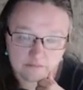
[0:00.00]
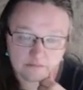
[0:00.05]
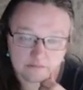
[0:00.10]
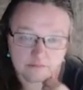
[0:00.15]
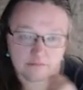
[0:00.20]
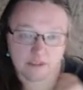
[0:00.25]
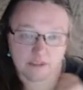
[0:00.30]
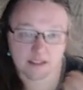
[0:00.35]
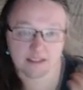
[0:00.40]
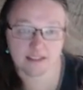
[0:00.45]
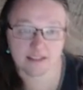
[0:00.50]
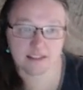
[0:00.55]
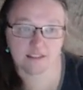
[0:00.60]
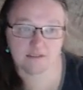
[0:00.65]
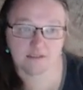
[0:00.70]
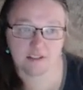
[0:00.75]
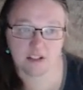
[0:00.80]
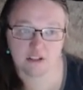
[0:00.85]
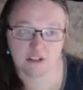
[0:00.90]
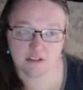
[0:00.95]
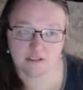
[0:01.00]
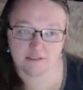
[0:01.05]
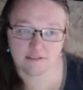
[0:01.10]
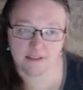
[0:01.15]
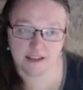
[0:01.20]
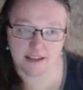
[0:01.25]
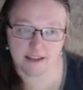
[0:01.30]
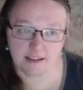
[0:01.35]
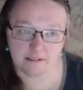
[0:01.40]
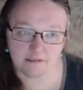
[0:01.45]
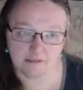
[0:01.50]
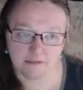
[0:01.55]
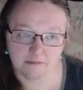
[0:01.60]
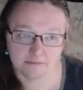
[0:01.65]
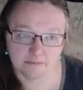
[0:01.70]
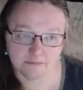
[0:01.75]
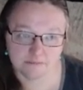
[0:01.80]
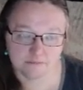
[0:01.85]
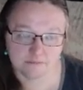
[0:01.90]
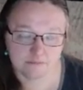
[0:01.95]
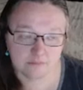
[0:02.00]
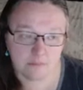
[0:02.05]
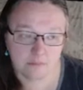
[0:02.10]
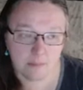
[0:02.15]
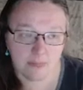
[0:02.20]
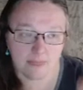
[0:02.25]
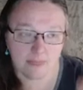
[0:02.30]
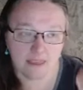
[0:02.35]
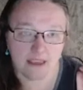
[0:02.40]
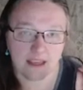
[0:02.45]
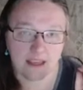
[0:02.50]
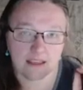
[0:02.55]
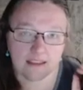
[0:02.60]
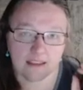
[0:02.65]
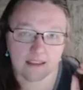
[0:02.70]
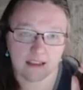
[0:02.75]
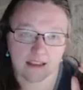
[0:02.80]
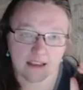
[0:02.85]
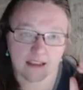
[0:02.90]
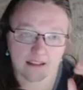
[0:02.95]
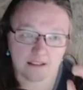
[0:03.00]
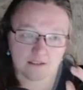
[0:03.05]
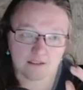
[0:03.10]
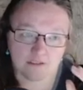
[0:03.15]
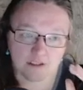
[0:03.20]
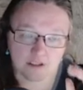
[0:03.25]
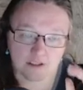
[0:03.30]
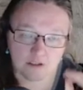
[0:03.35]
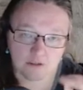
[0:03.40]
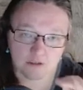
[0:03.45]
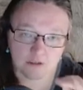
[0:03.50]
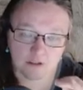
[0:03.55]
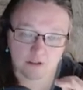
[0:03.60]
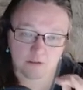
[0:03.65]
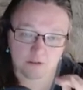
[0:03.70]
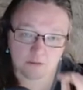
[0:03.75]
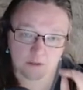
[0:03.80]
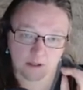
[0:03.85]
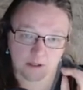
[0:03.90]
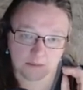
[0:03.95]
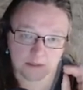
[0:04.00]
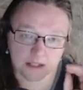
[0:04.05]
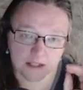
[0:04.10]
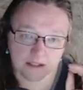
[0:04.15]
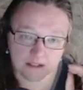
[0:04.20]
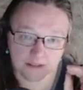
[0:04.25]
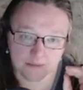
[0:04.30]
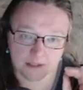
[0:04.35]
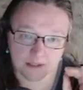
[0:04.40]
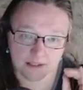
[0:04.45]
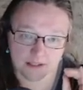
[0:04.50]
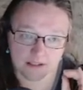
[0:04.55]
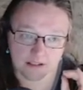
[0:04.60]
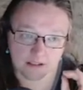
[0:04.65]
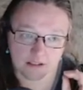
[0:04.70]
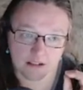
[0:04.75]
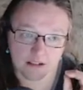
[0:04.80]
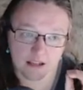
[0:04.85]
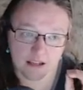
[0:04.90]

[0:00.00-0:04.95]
This is Ephesians five. It kind of shows you what I'm talking about here,